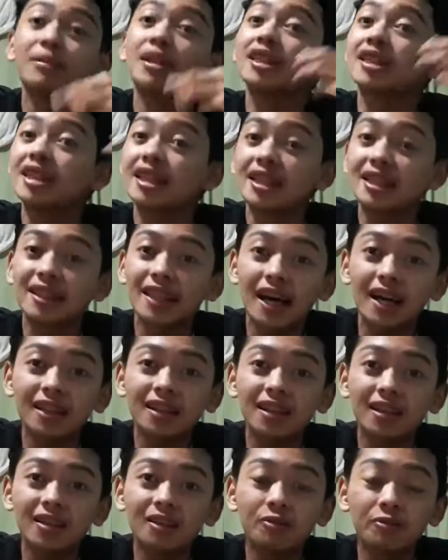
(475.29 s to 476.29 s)
That's the
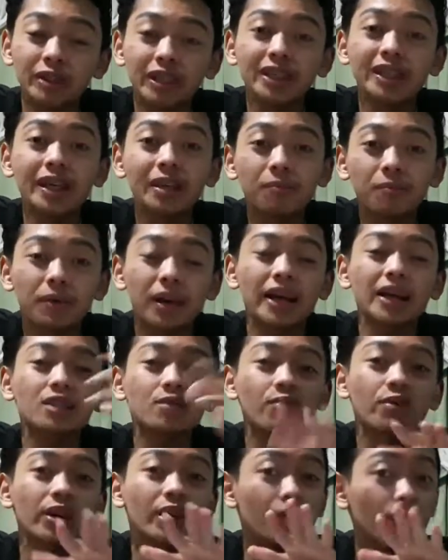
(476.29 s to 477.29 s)
standard retail
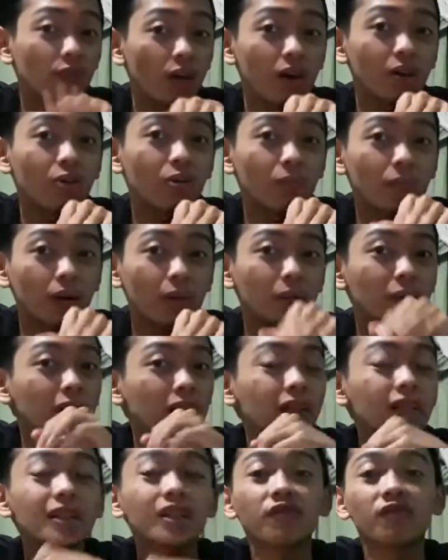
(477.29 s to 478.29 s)
price for a Funko Pop
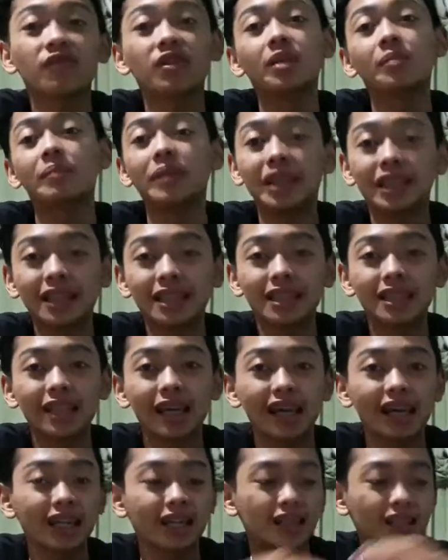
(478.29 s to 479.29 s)
here in the Philippines.
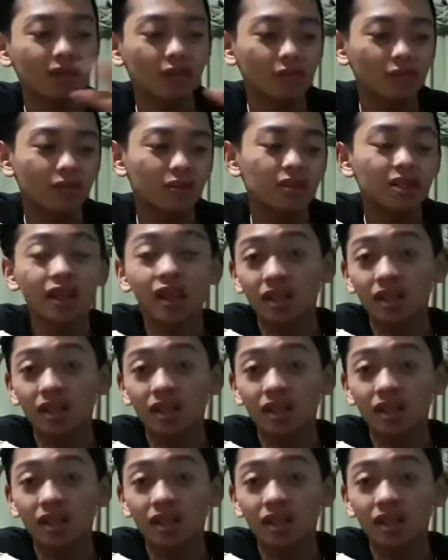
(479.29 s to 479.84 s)
And of course, I